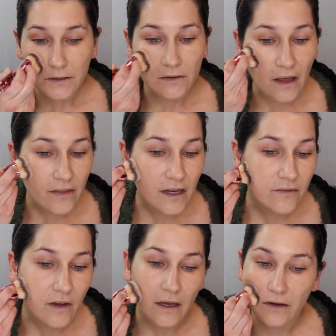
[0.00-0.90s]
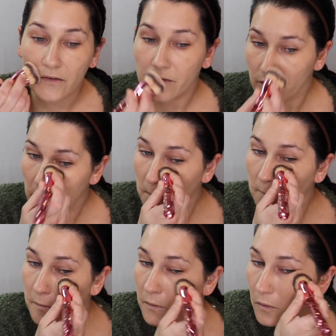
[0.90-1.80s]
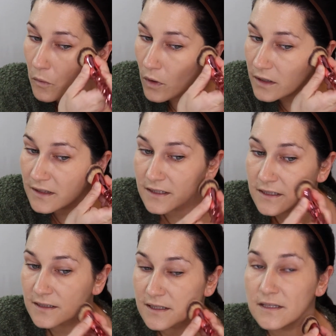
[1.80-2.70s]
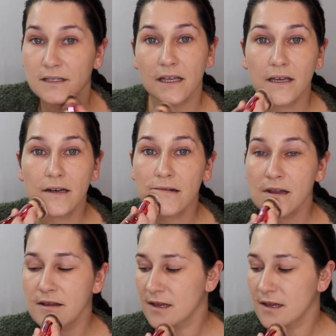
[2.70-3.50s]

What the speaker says: So now that I've kind of worked this into the skin,